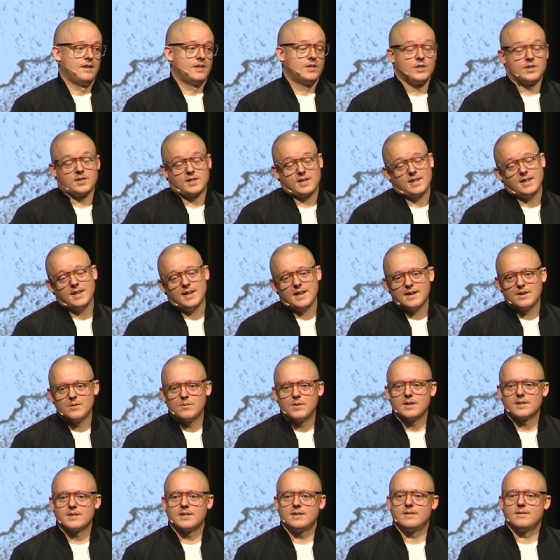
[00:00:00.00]
And she was like, Yeah, it
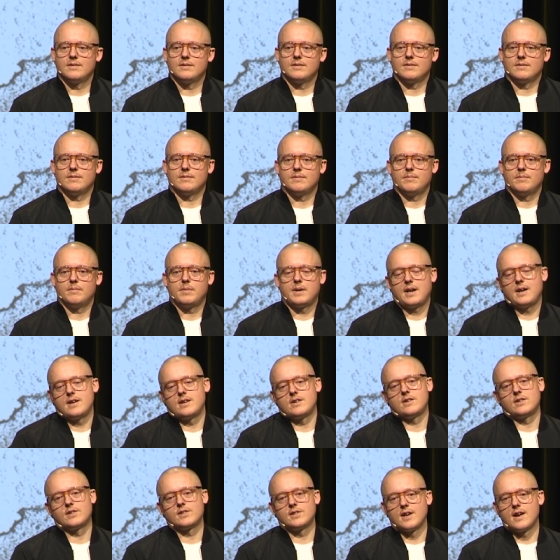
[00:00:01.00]
wasn't, but I
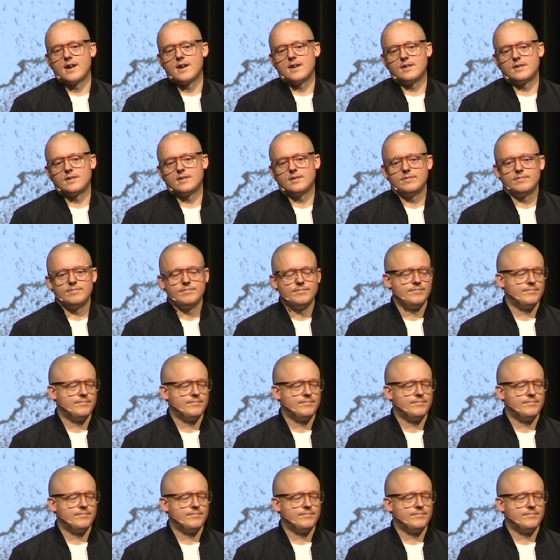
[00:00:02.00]
understand